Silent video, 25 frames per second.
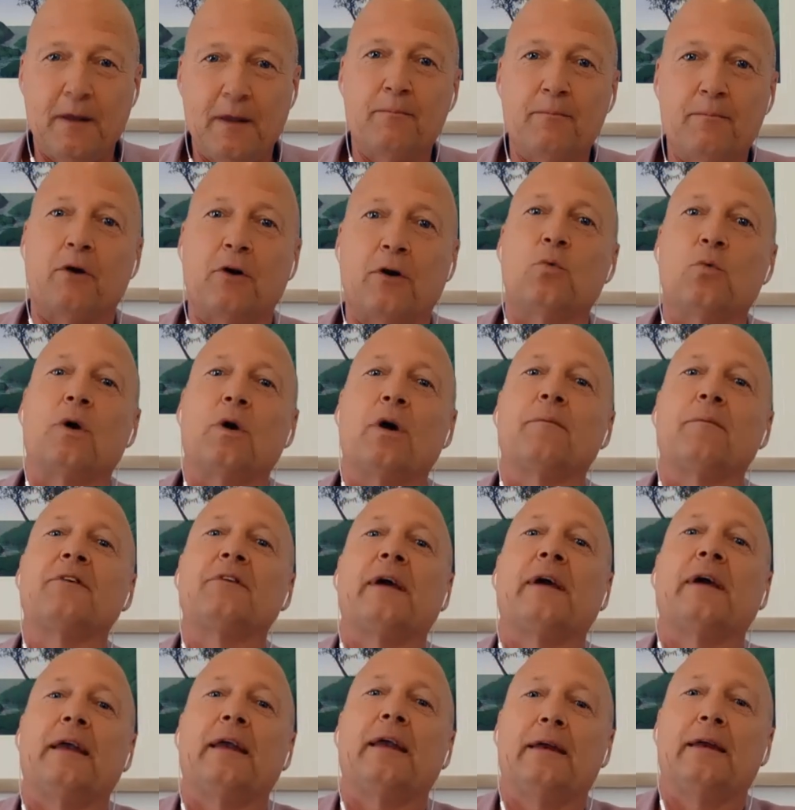Because what I'm
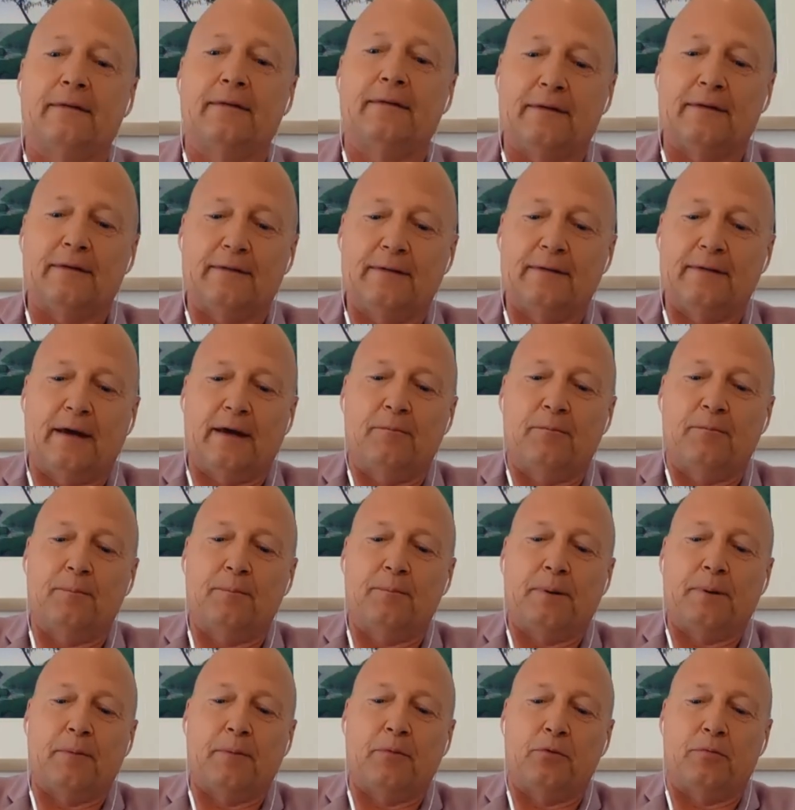seeing is, as I said,
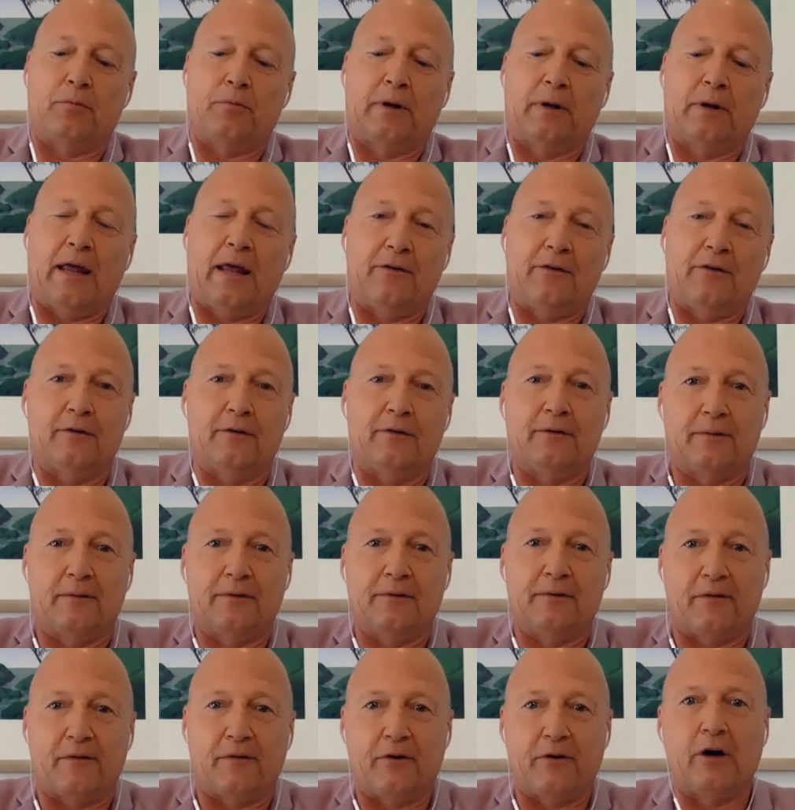people's relationship
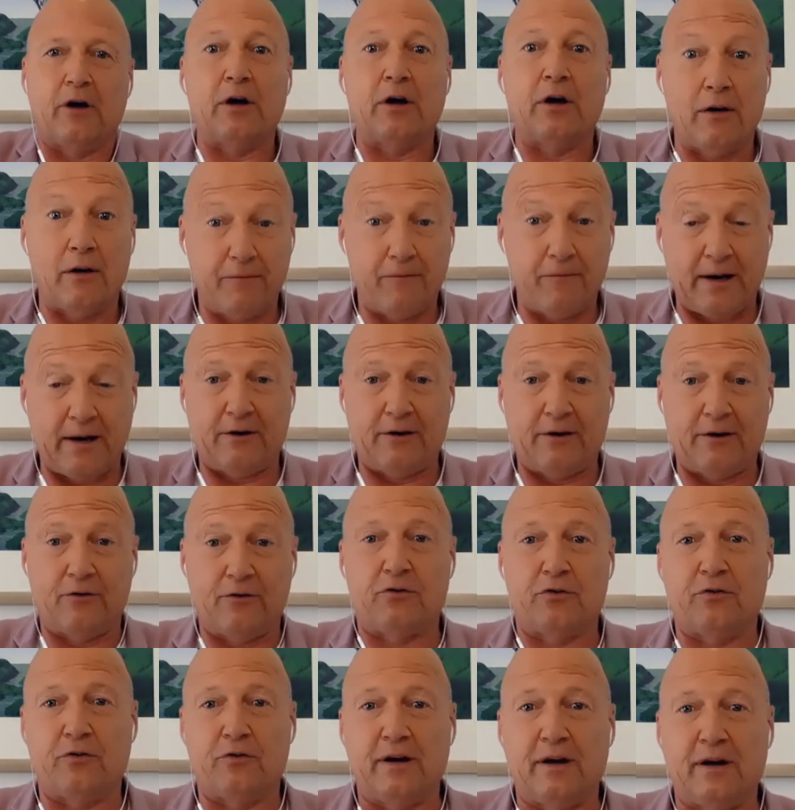suffering. I know financial
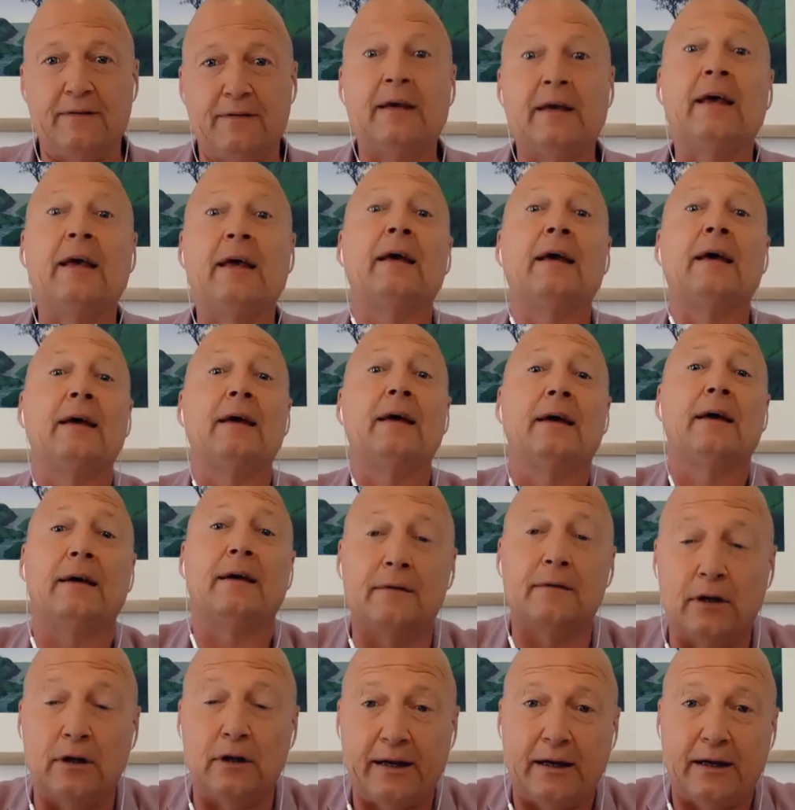stress is
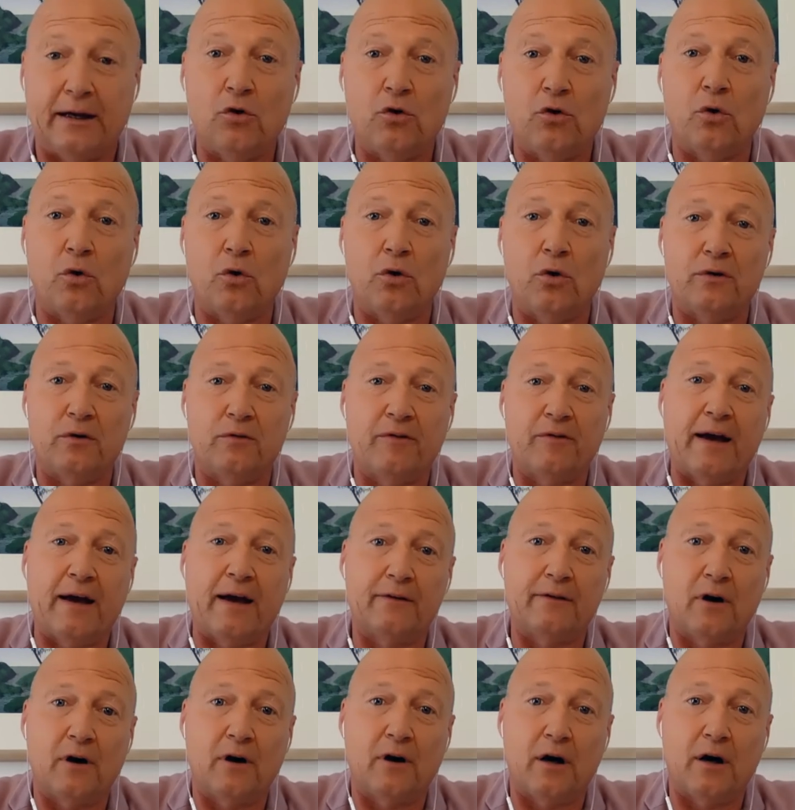the leading cause of
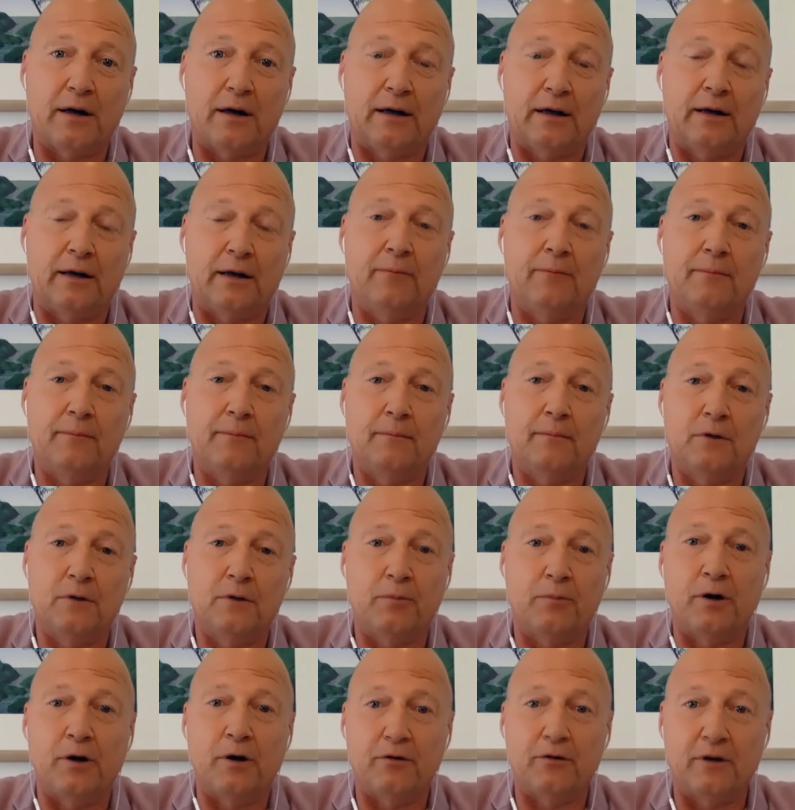anxiety,
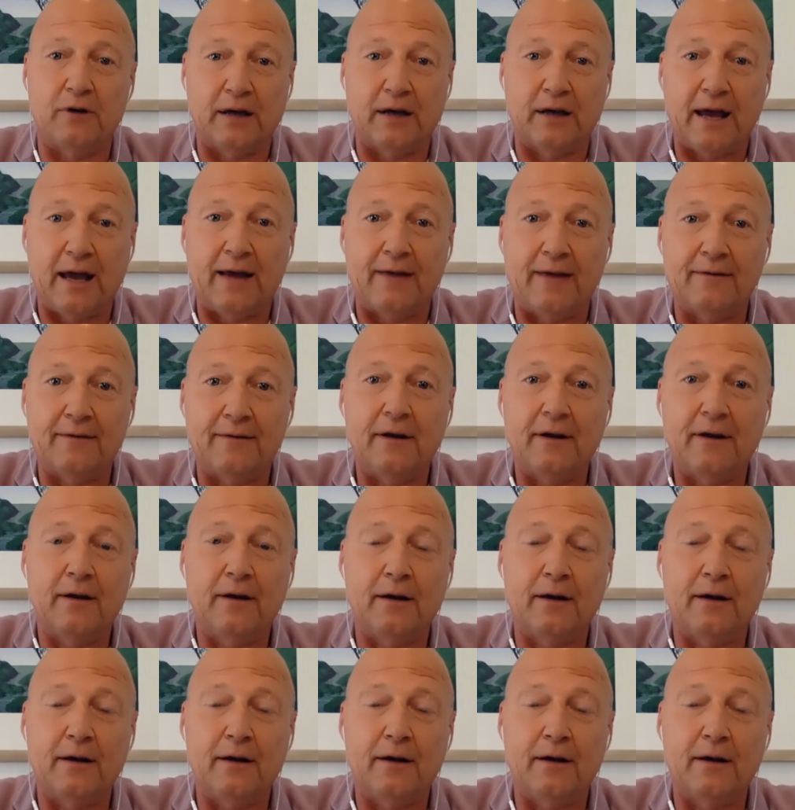depression, and cancer.